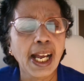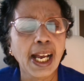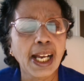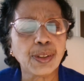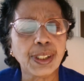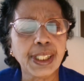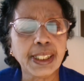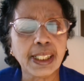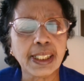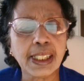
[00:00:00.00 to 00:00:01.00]
as your
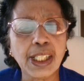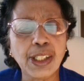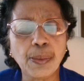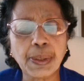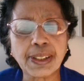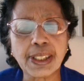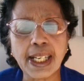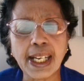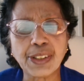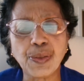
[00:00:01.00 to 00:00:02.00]
debtors in your present
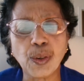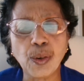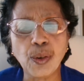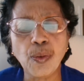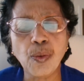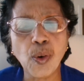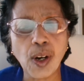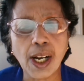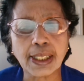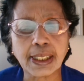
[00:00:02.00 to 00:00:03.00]
cash flow
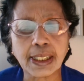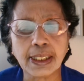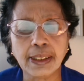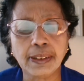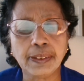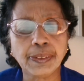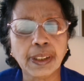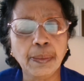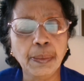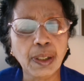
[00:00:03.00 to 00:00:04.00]
forecast
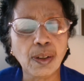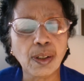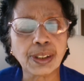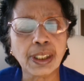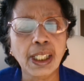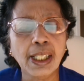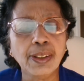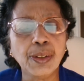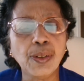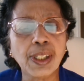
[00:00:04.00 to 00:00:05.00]
because
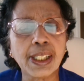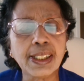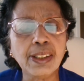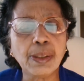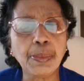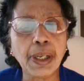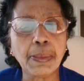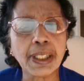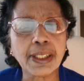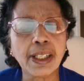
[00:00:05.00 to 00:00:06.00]
you will receive the
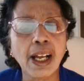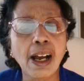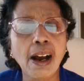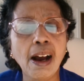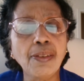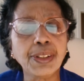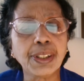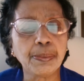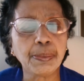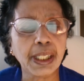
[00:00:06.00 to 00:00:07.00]
payments after
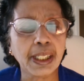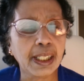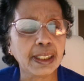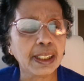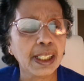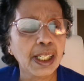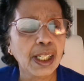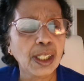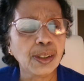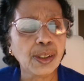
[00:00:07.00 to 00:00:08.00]
the period.
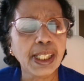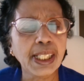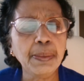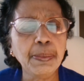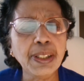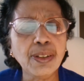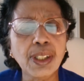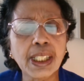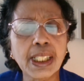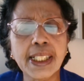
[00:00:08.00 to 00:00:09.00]
So that depends on
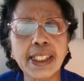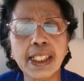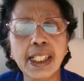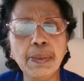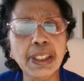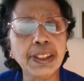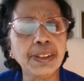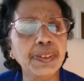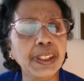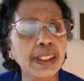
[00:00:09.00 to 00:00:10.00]
your credit agreement
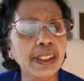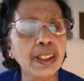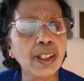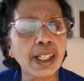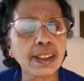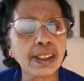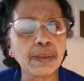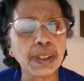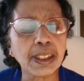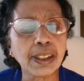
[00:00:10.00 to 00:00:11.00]
with the
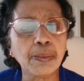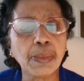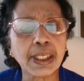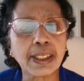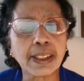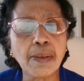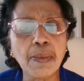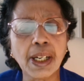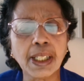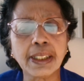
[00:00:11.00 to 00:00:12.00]
customers, but some
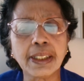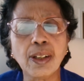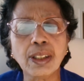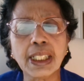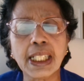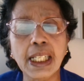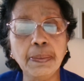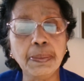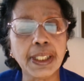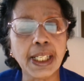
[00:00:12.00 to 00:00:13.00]
might not
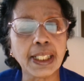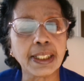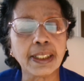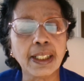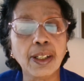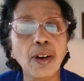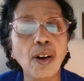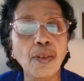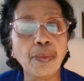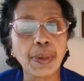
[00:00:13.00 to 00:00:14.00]
keep the date
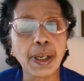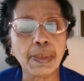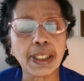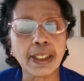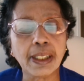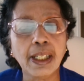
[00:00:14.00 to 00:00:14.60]
of payment.